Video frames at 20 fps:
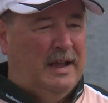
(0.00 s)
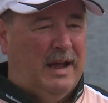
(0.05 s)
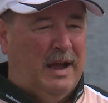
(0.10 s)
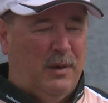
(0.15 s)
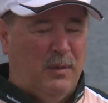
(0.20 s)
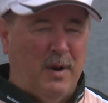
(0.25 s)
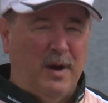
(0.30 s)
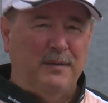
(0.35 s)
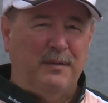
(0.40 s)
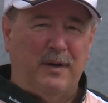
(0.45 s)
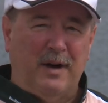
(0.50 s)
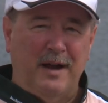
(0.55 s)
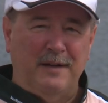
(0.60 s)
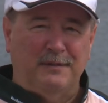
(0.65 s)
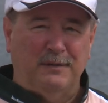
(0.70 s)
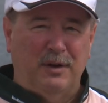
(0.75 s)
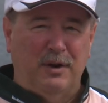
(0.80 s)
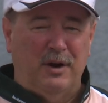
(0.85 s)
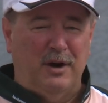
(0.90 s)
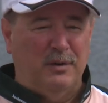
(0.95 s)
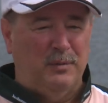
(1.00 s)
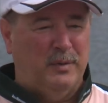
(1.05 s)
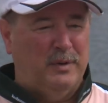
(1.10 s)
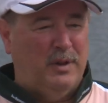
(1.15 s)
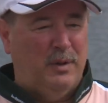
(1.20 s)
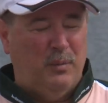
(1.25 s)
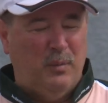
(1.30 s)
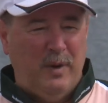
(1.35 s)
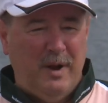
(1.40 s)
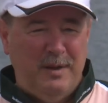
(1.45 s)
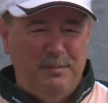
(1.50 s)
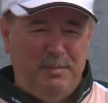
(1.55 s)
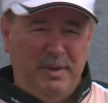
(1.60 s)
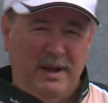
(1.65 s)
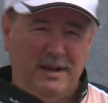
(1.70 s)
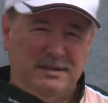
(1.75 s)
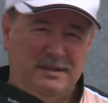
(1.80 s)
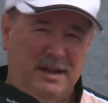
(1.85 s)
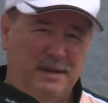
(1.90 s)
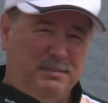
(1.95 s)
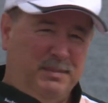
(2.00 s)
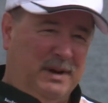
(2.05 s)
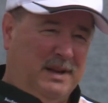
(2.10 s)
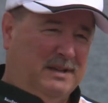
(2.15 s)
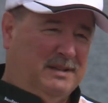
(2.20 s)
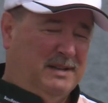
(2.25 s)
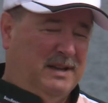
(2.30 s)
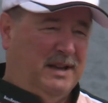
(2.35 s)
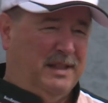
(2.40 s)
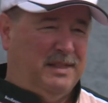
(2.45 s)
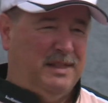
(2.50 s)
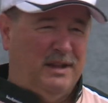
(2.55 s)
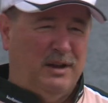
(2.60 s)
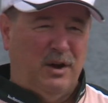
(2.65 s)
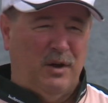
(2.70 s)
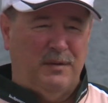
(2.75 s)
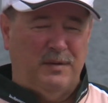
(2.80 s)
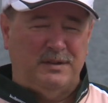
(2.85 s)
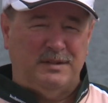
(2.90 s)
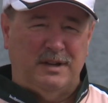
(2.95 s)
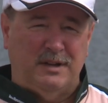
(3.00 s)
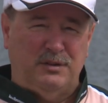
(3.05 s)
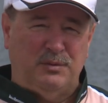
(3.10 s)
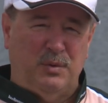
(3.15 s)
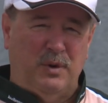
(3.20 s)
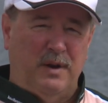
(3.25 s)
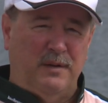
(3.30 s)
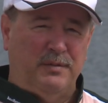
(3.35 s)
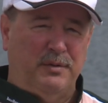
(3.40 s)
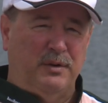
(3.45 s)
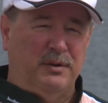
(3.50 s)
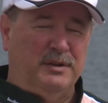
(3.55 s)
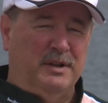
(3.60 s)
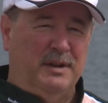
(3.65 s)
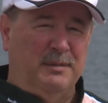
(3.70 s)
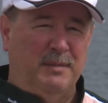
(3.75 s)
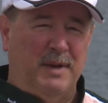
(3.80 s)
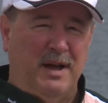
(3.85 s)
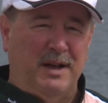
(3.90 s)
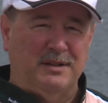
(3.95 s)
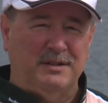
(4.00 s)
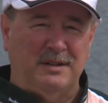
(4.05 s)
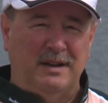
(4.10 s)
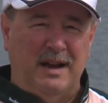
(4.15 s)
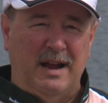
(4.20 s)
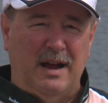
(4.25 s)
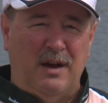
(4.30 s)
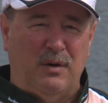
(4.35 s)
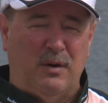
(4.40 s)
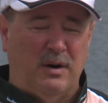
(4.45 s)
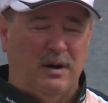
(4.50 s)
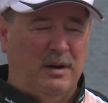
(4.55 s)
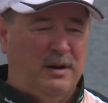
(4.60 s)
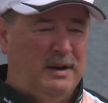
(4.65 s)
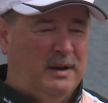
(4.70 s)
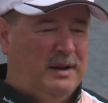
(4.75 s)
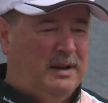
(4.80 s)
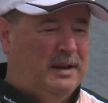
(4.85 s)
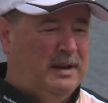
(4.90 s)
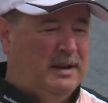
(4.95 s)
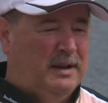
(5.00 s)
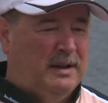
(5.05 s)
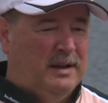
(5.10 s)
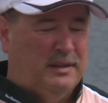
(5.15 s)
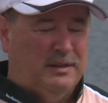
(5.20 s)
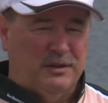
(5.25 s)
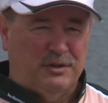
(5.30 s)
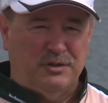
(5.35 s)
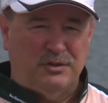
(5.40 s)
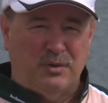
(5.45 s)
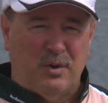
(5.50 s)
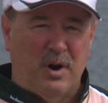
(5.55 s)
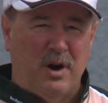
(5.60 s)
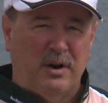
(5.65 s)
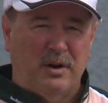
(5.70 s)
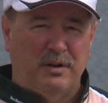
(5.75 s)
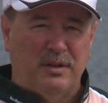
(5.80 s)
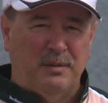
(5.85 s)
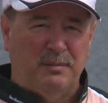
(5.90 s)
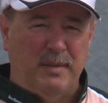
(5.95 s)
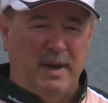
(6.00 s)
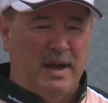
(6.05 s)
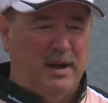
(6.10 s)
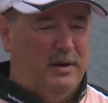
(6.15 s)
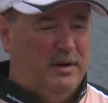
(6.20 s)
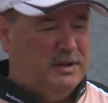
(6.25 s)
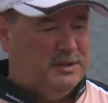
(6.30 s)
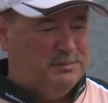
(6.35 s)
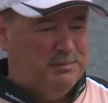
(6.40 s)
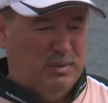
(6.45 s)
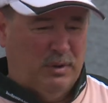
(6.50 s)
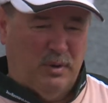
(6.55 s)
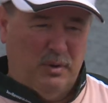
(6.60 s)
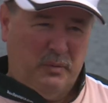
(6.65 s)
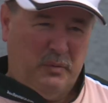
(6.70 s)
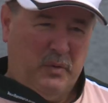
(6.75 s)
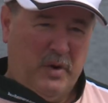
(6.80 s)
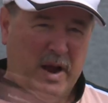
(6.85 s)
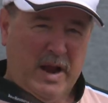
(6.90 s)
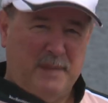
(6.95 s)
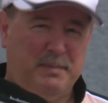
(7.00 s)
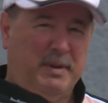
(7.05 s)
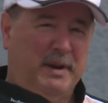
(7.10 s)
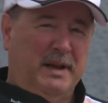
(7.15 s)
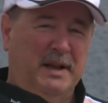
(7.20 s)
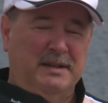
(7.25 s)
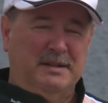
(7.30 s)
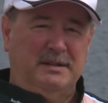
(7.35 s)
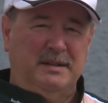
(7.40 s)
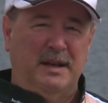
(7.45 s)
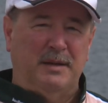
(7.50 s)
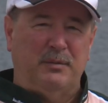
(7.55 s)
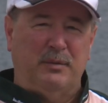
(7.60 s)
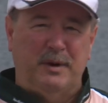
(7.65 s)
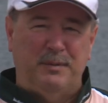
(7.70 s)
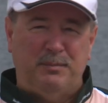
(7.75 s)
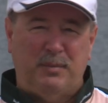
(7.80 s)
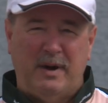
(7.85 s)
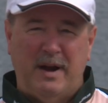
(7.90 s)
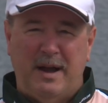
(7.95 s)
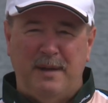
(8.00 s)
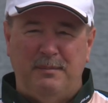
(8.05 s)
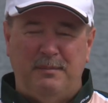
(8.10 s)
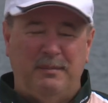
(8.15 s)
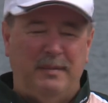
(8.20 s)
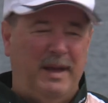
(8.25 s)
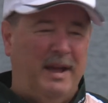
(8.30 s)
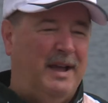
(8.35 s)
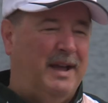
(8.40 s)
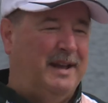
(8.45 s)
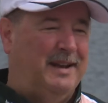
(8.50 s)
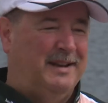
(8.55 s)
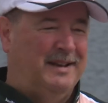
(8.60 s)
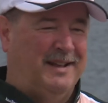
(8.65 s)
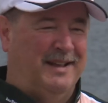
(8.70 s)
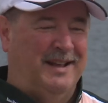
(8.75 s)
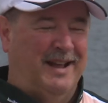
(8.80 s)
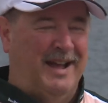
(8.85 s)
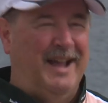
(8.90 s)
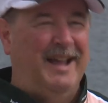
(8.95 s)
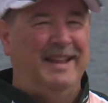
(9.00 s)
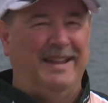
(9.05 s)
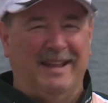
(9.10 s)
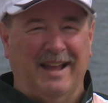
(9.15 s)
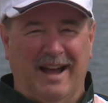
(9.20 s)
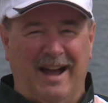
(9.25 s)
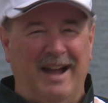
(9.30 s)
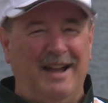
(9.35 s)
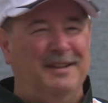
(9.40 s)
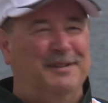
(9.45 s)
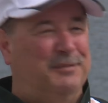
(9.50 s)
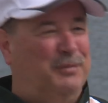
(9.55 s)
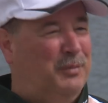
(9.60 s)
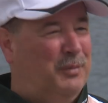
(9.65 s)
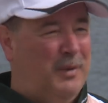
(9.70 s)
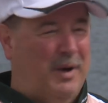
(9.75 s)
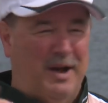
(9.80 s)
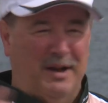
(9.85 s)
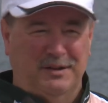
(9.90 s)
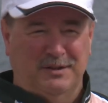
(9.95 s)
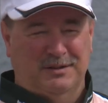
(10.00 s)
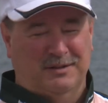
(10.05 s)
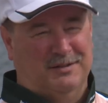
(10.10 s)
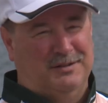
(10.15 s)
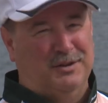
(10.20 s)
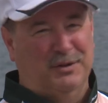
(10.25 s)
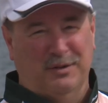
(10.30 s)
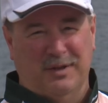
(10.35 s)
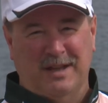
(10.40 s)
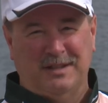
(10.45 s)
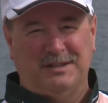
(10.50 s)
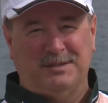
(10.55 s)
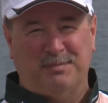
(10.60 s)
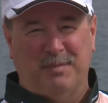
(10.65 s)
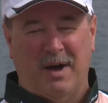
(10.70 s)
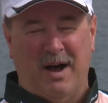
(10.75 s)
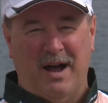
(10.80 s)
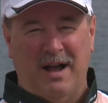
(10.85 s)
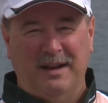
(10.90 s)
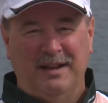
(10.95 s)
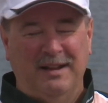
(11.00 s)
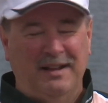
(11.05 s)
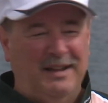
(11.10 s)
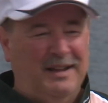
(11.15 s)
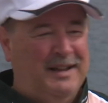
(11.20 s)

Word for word: However, I've learned when the wind picks up and it's anything over, say, twelve, thirteen miles an hour, the stronger the better, and it's blowing right up against that riprap, man, I, I run to that spot.